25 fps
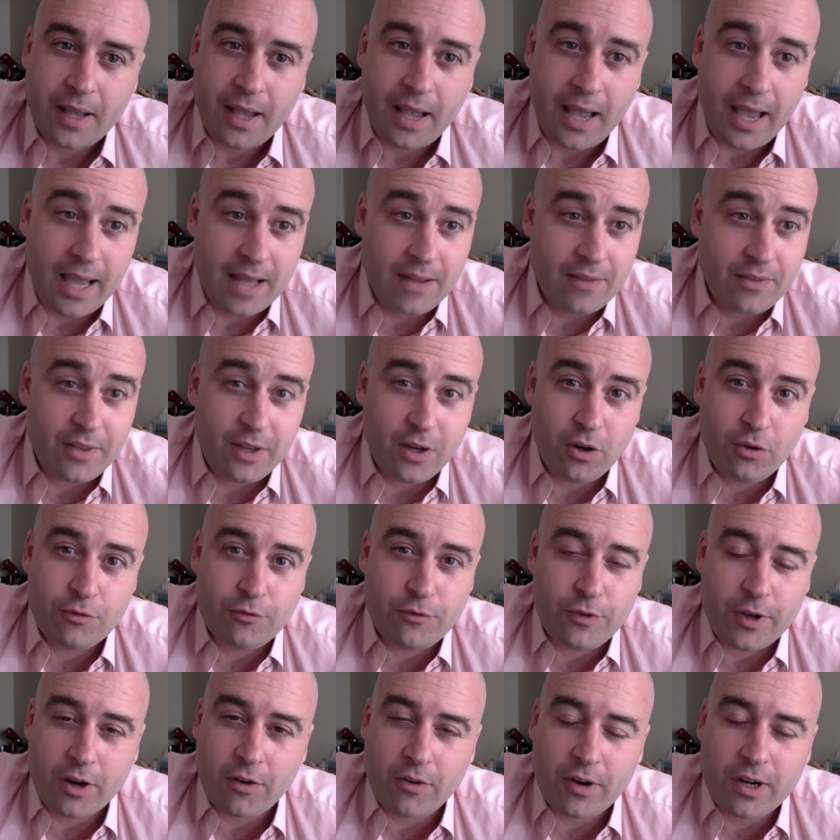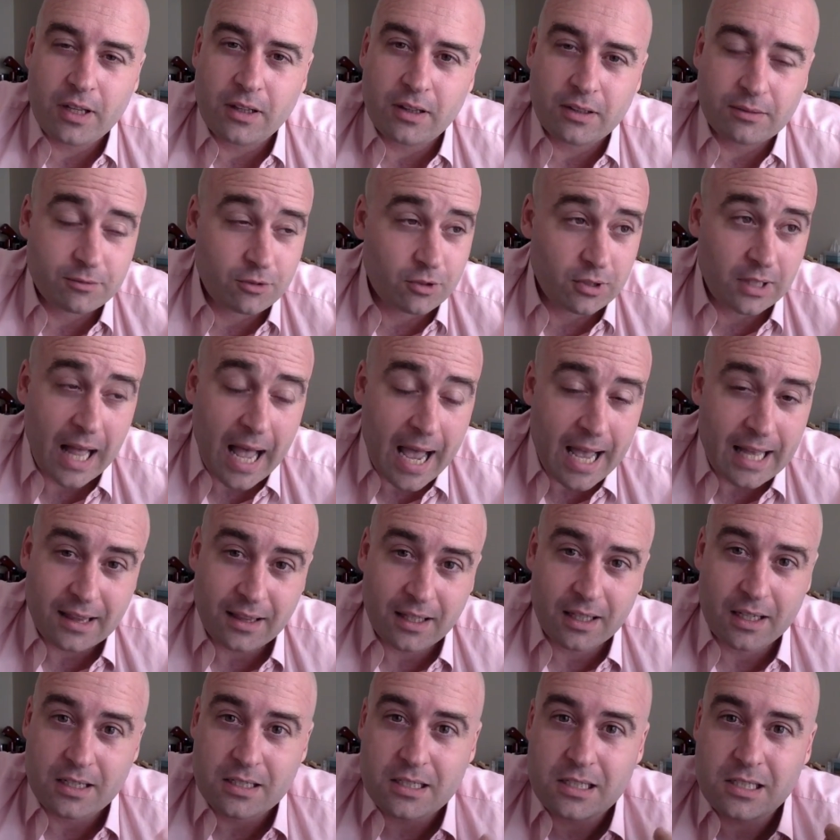and they'll very
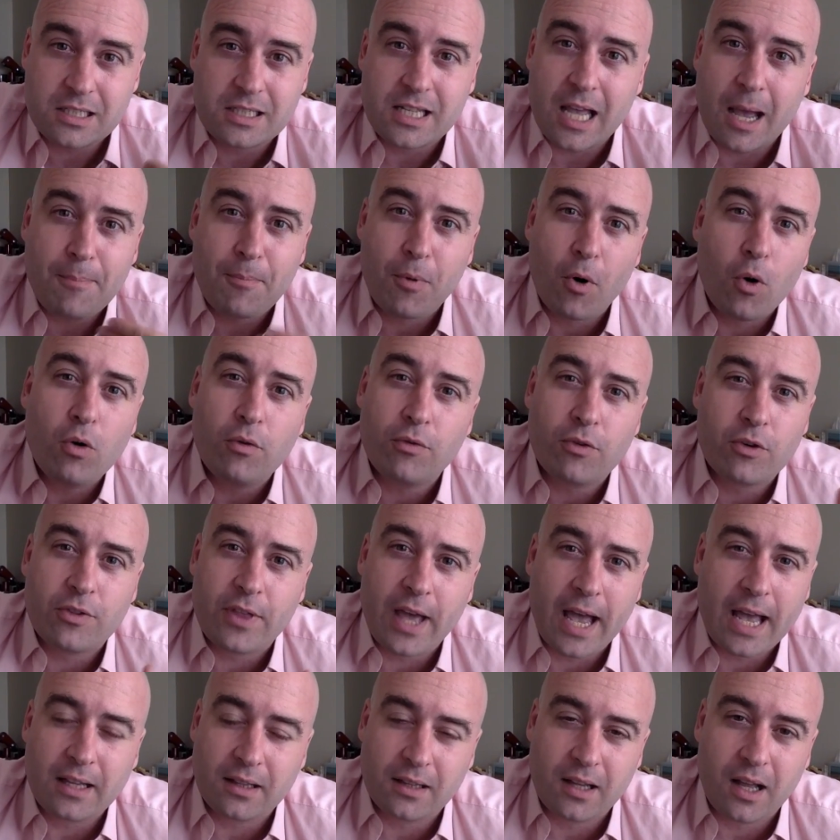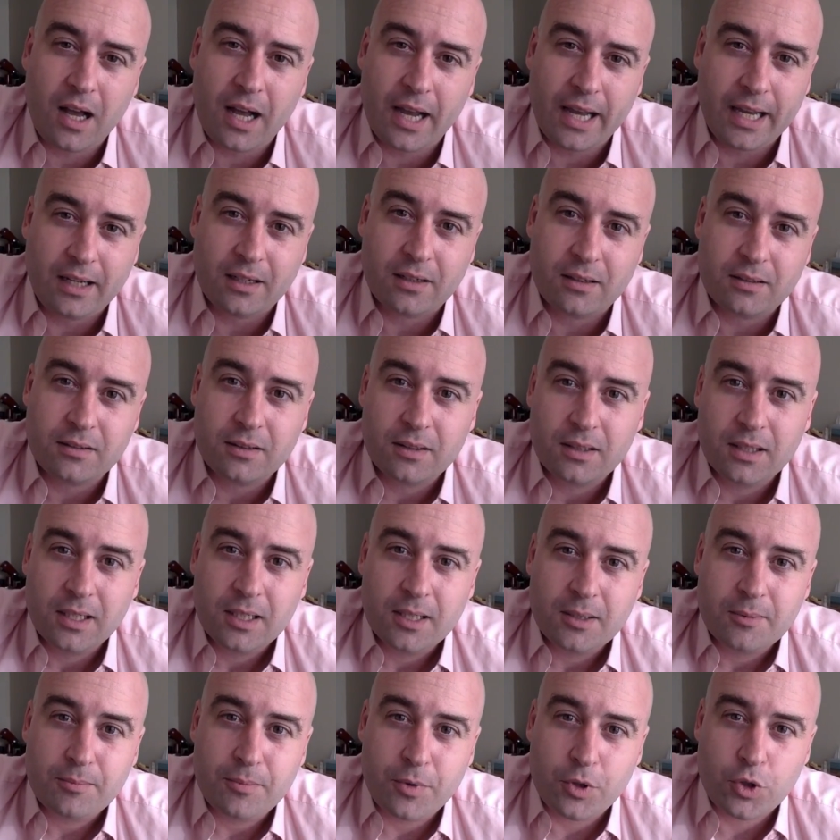gladly step over that line
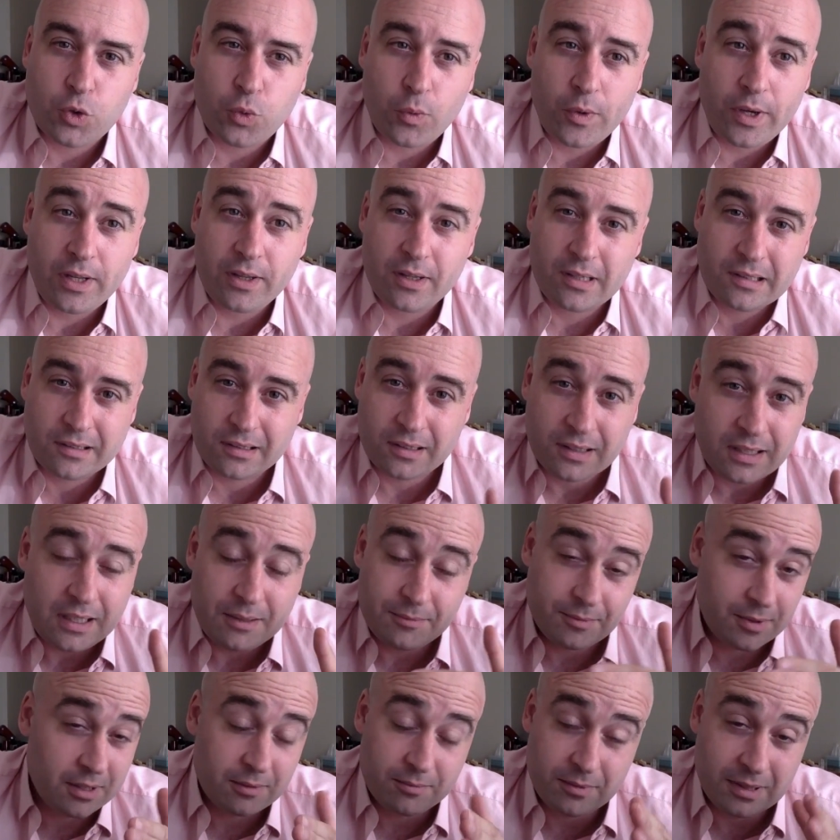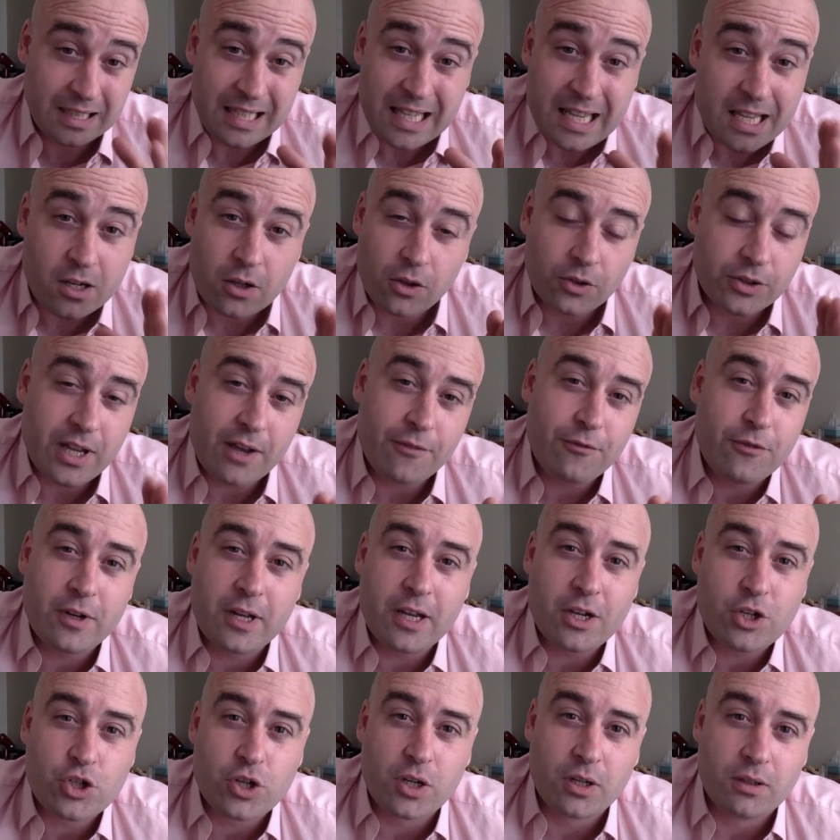between the legal
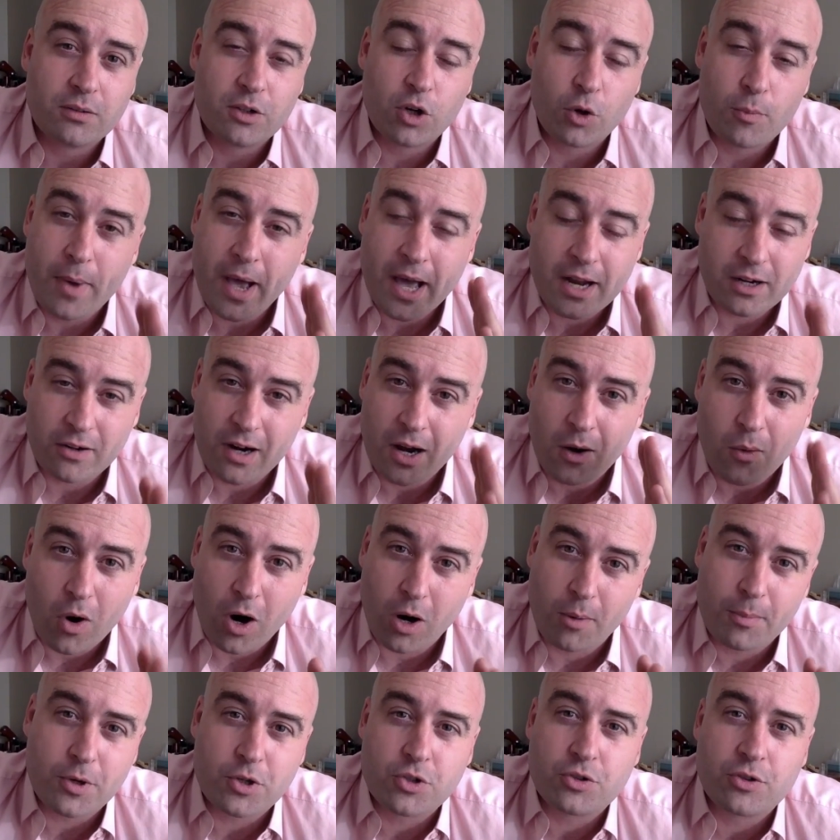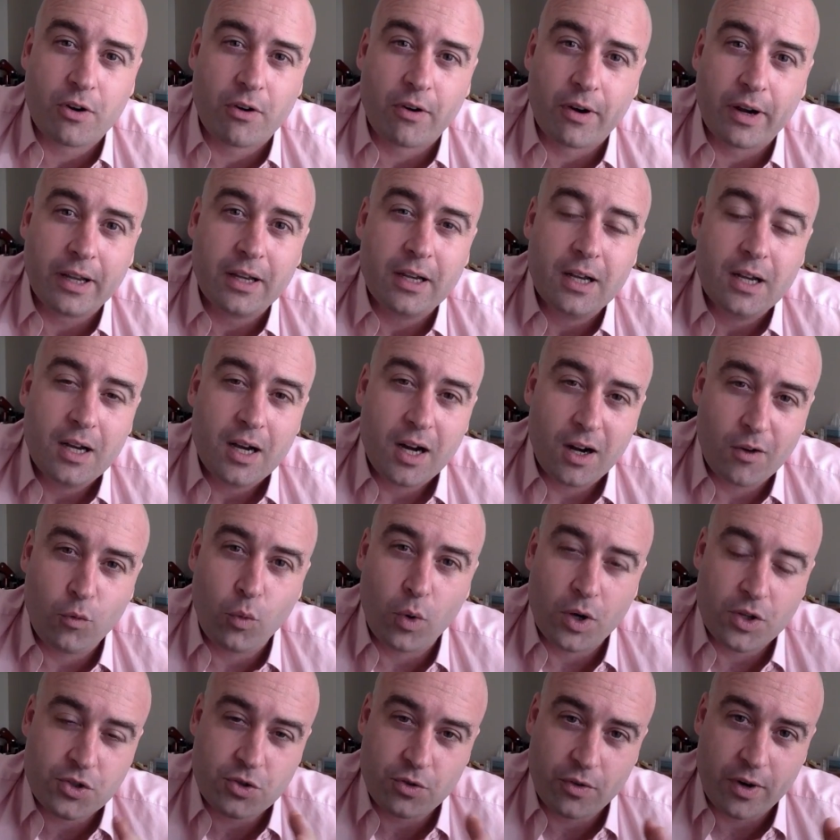definition, no matter how arbitrary, of
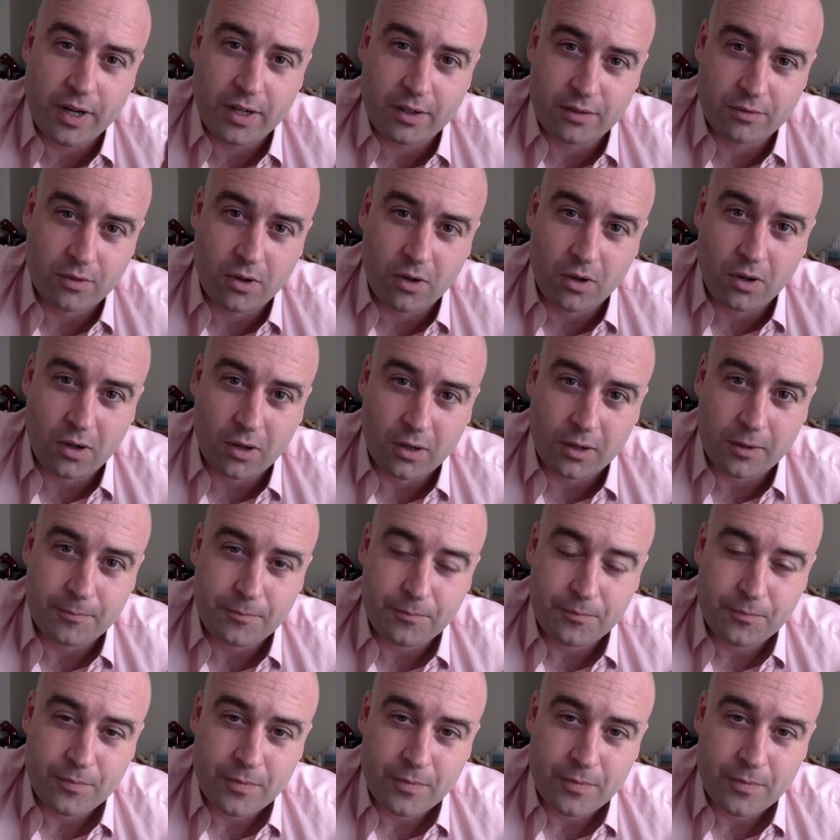what's right and wrong.